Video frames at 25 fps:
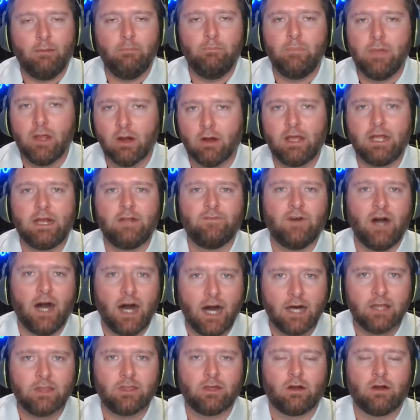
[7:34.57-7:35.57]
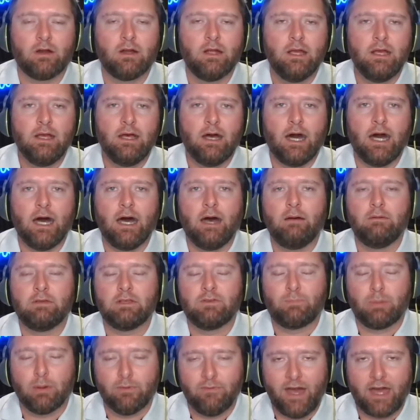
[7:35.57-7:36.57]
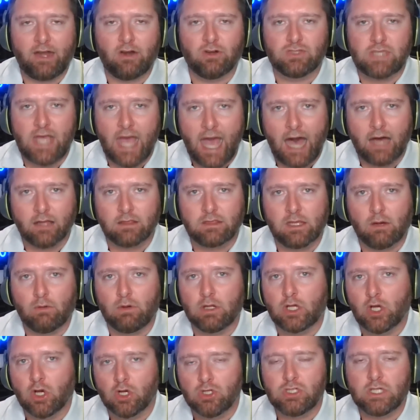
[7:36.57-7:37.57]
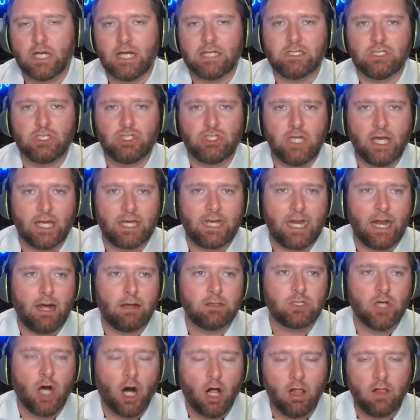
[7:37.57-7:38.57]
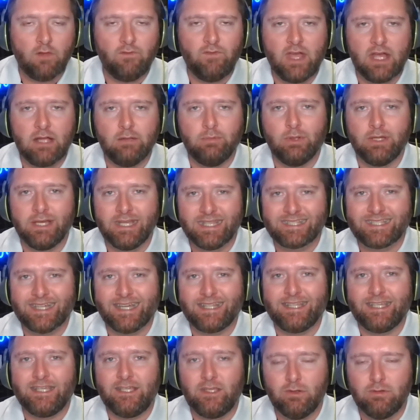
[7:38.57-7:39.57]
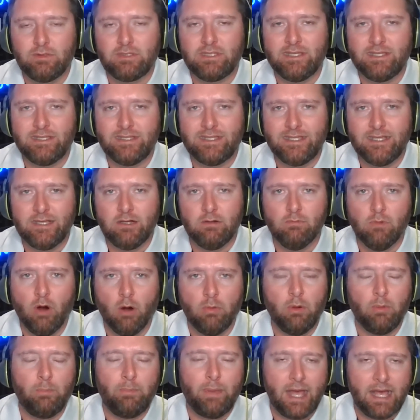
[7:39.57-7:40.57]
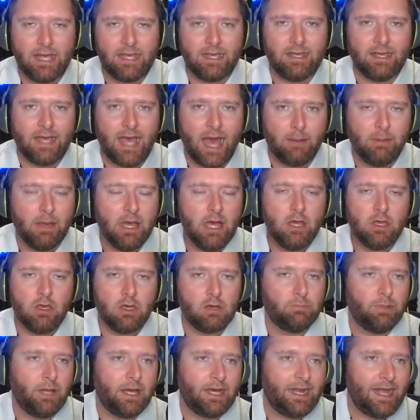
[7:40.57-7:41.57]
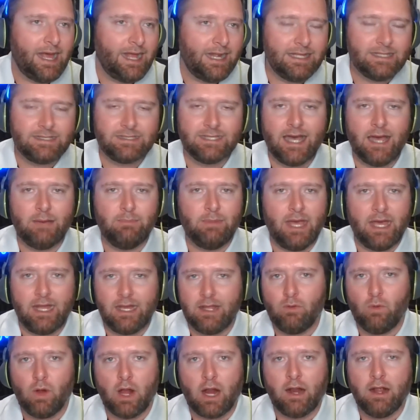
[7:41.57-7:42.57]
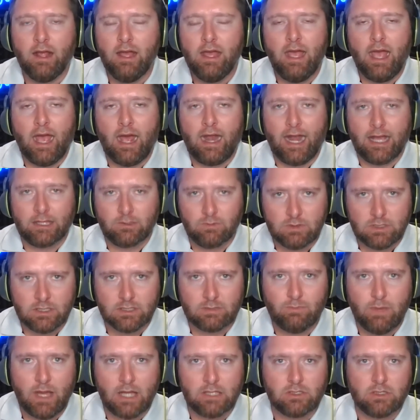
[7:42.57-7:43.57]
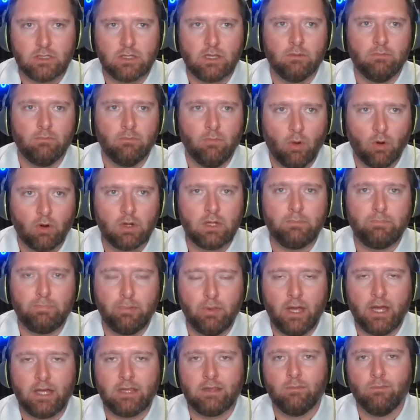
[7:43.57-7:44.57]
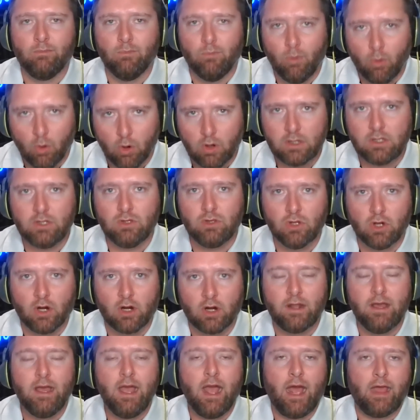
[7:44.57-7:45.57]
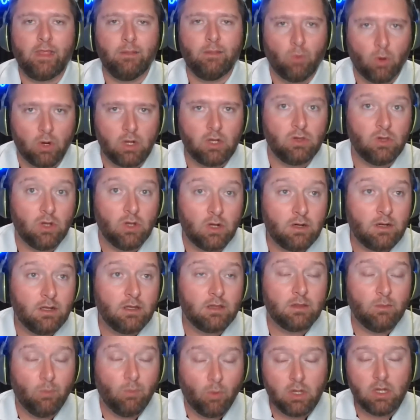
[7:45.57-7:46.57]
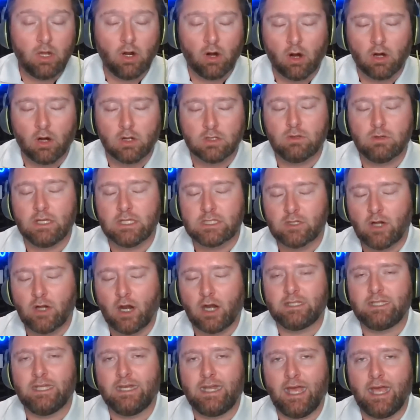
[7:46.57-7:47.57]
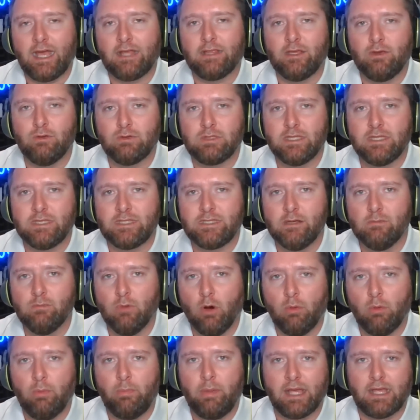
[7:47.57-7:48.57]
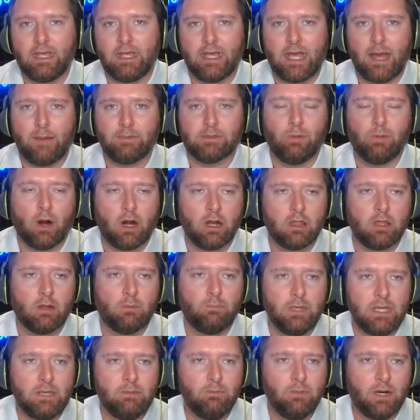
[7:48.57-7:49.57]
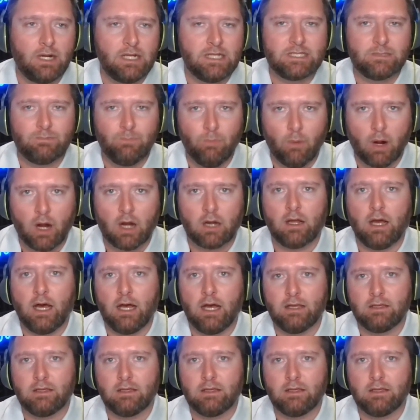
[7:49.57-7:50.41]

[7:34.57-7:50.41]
a myriad of other providers out there. Would encourage you guys to check it out. It's all available inside the UCCU mobile banking app. You can play it anytime, anywhere. And as we just mentioned, the more you play, the more you learn, and the more you learn, the more you earn. So get started today. The UCCU mobile banking app is part of their Be Money Smart